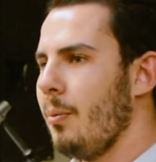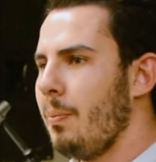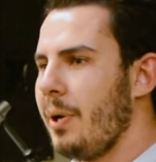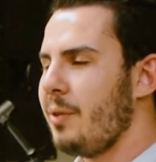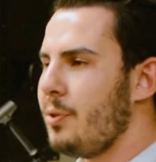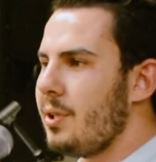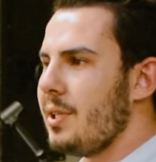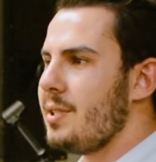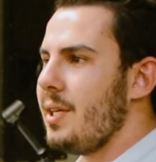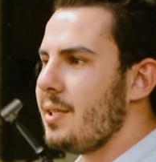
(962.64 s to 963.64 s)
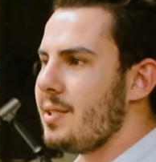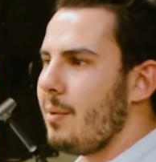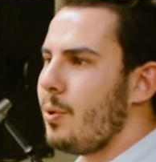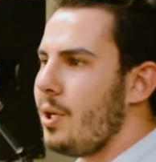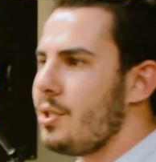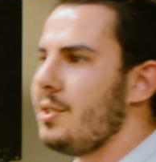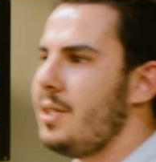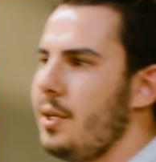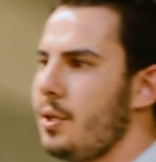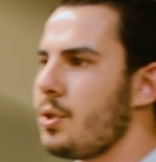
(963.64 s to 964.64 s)
But if you said the same question
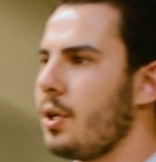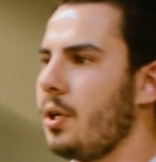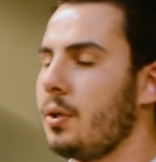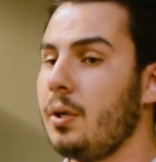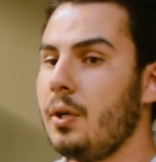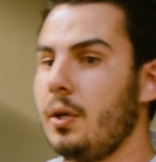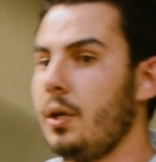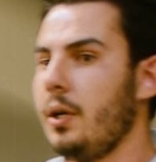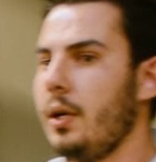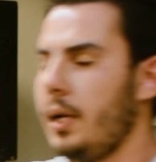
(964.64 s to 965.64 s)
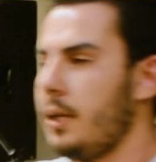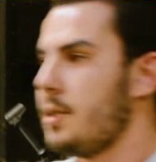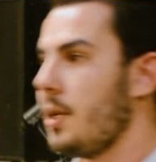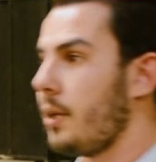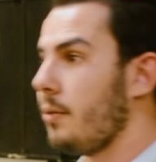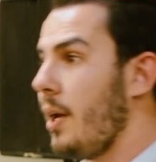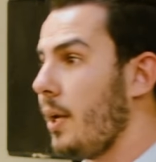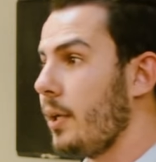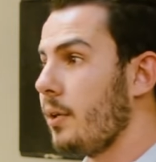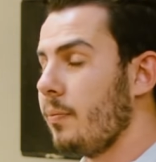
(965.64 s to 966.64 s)
10 years ago in Silicon
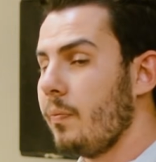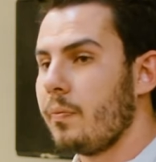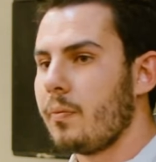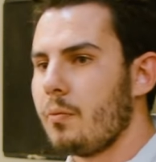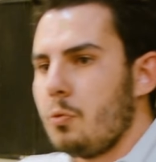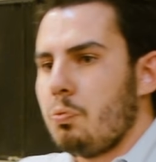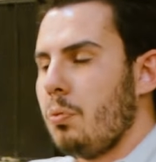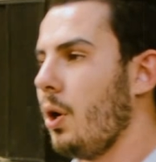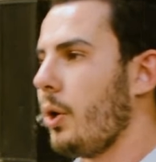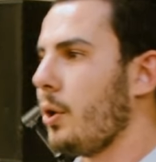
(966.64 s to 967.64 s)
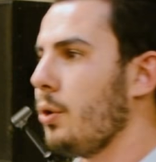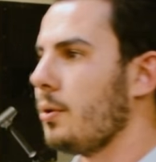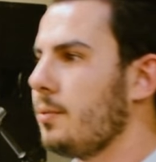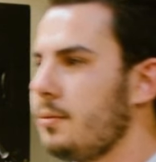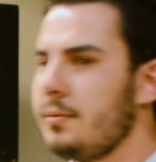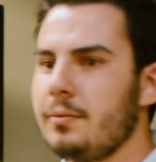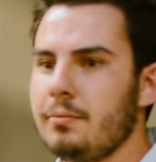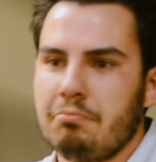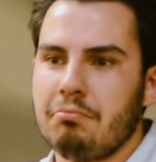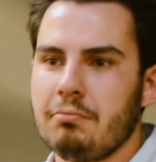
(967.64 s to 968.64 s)
Valley, okay, cool.
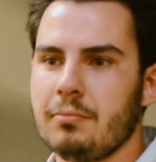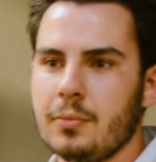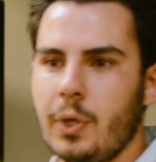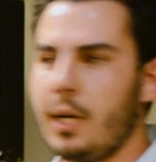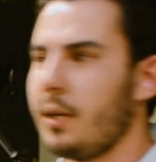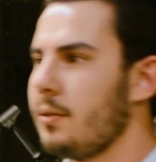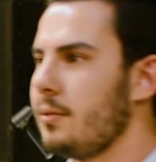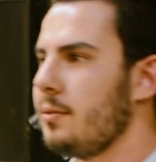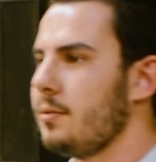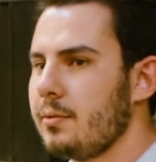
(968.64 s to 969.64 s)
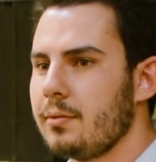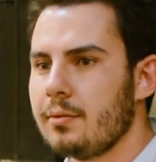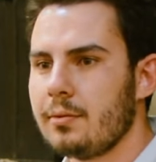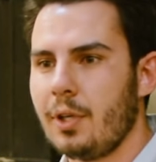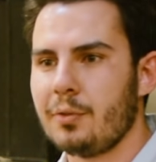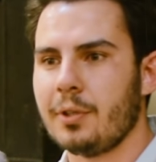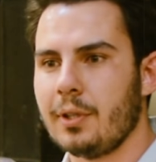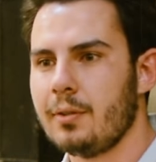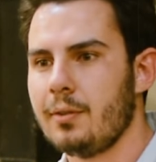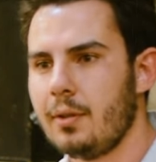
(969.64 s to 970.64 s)
Why not? Go for
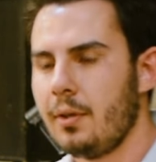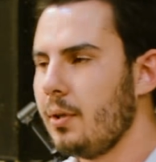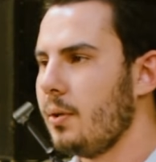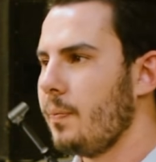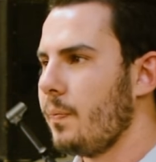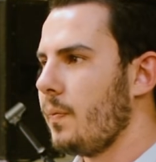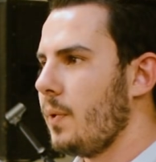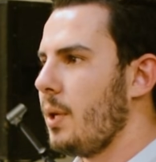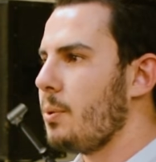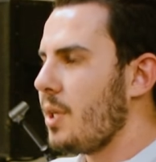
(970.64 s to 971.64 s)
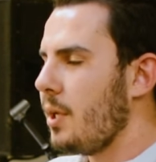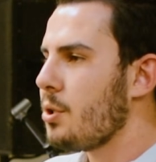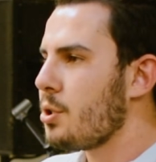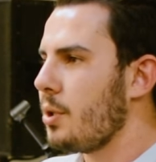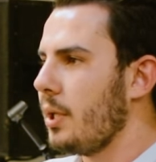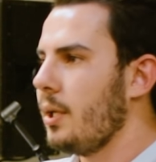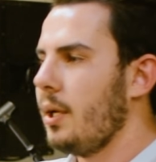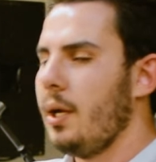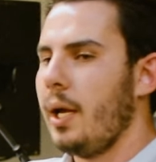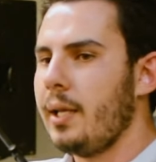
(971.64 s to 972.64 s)
it. There was an industry,
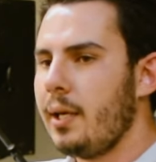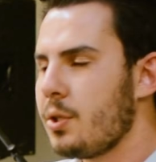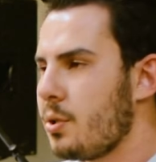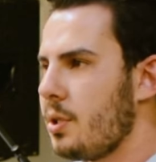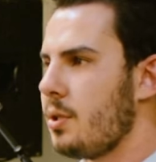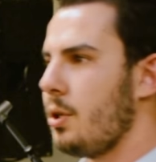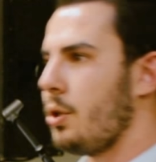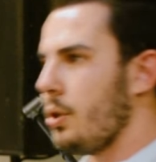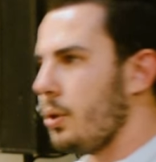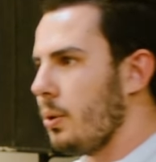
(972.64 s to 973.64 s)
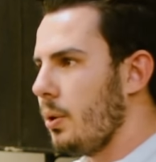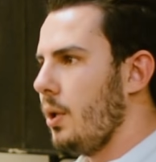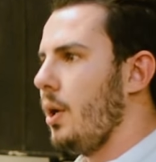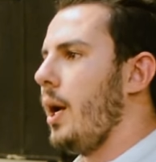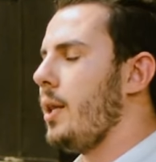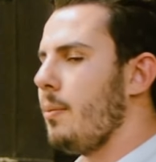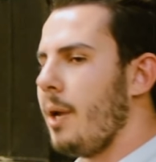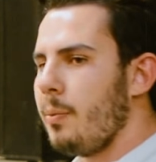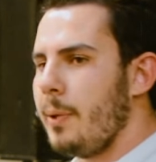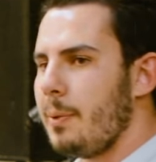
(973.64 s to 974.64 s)
and the industry grew. And the
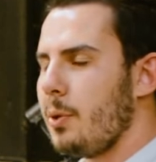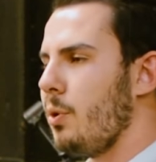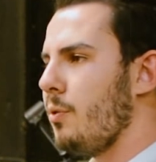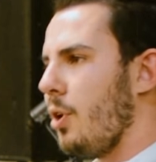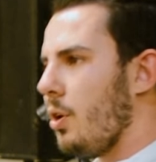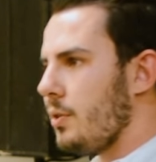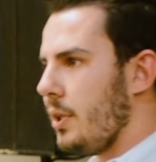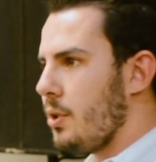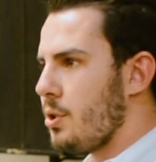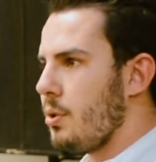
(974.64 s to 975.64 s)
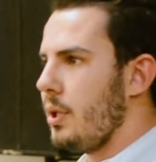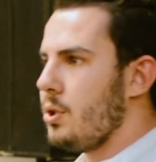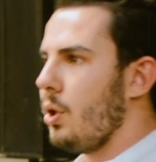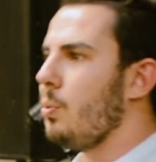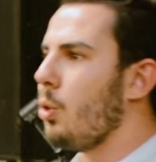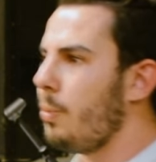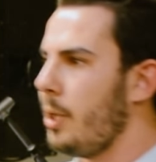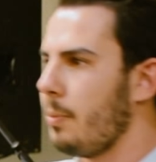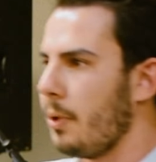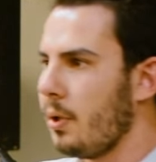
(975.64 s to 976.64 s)
amount of people that were involved in the industry told more
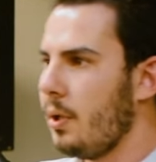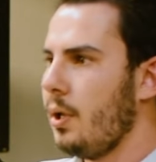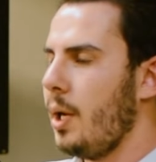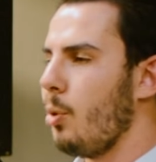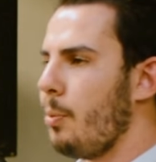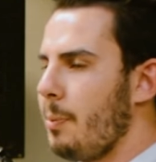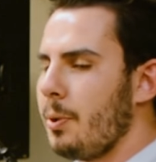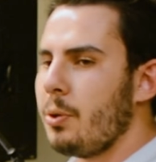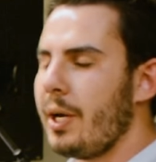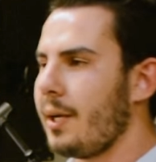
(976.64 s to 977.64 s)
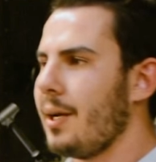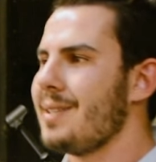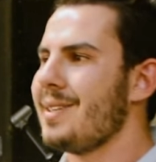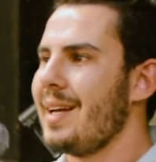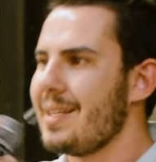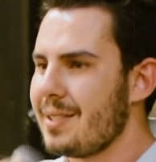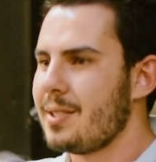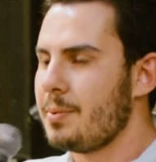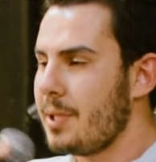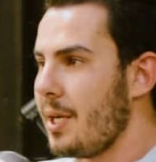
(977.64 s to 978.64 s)
people. And more people recognized it as
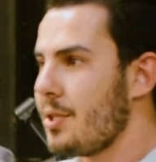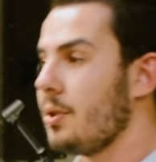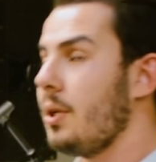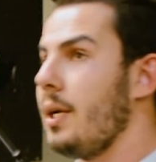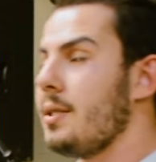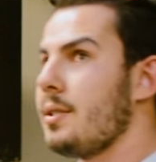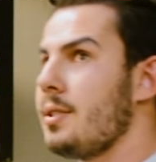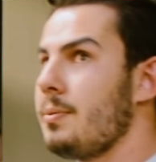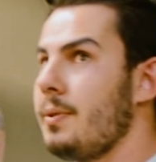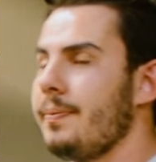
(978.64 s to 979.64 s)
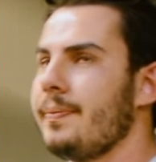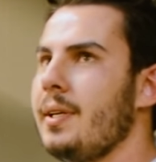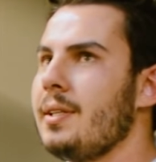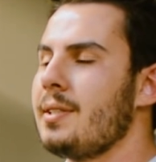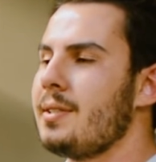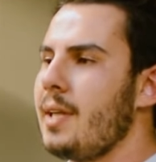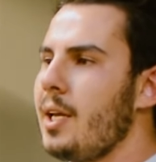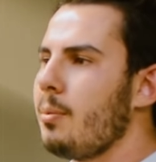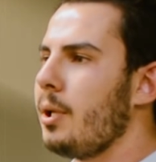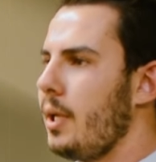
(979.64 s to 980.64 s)
a
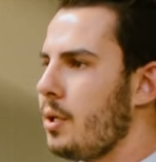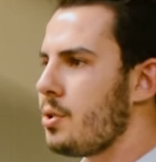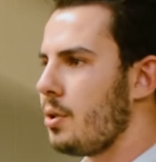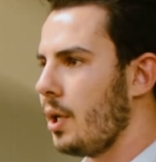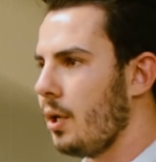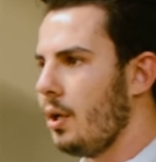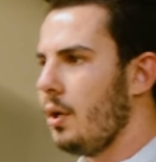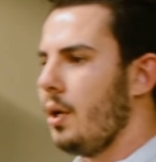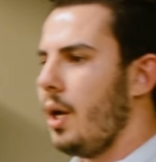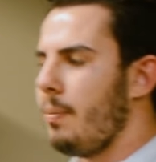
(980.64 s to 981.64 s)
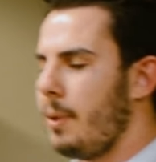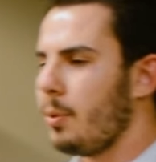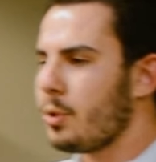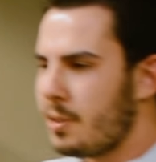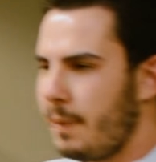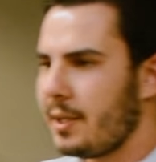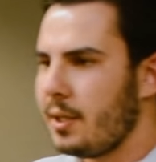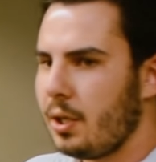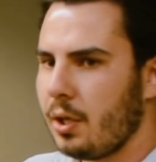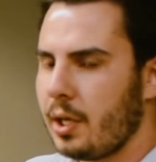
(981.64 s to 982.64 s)
sustainable industry. And people
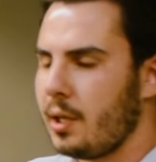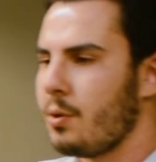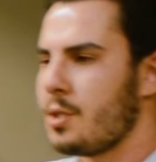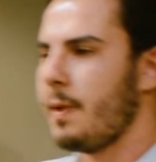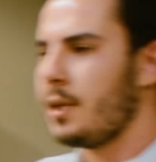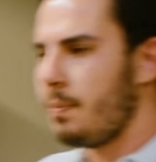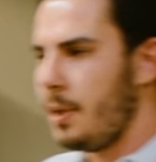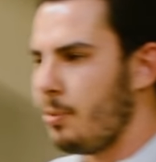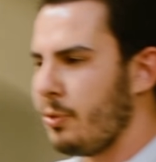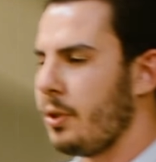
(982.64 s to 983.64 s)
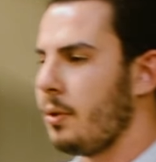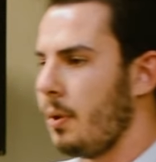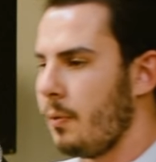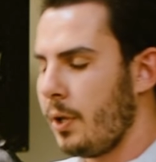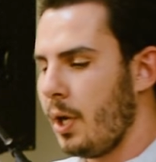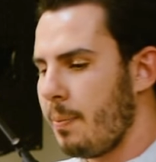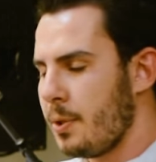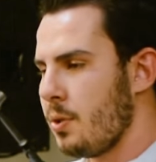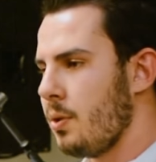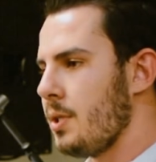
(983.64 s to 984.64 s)
respected the art, and they respected people for the
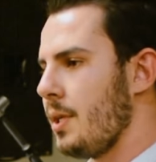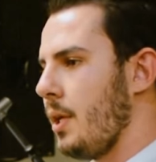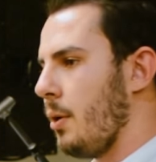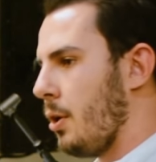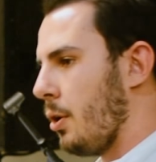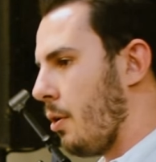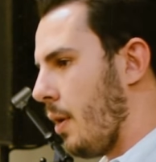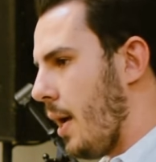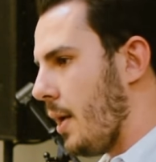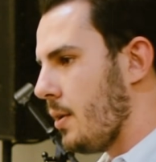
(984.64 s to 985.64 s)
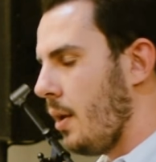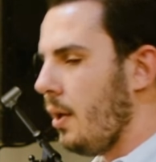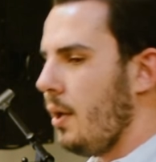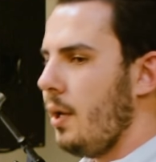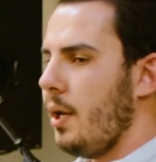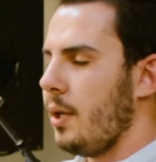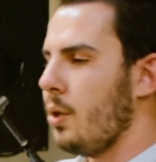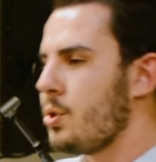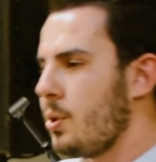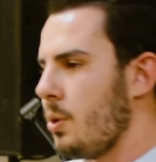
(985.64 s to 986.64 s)
opportunities that they could create. And
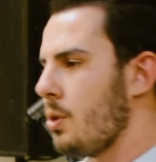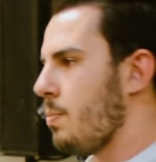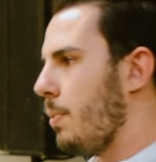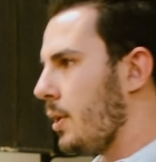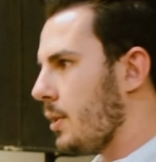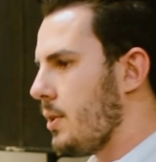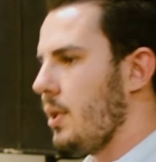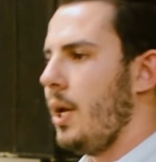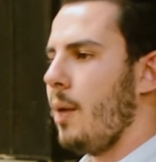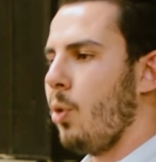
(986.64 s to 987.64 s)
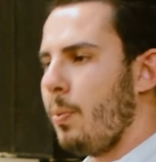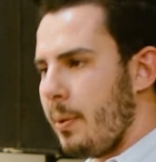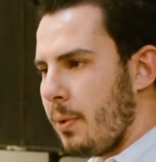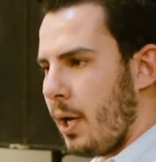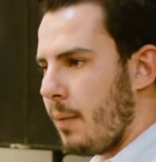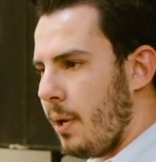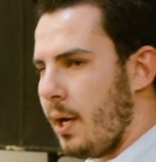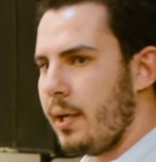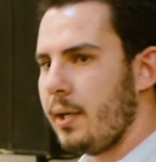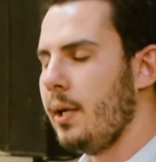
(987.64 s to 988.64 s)
those studios built, and more people got
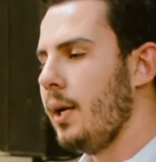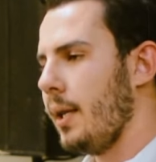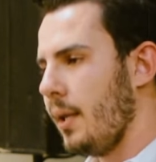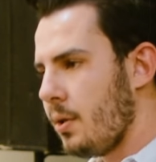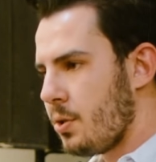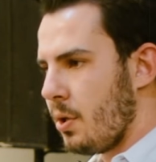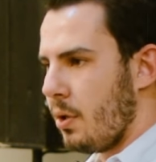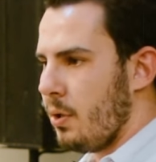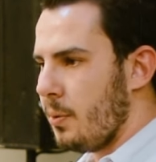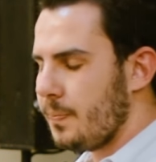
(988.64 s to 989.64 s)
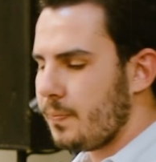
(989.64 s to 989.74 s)
behind it, and the industry grew.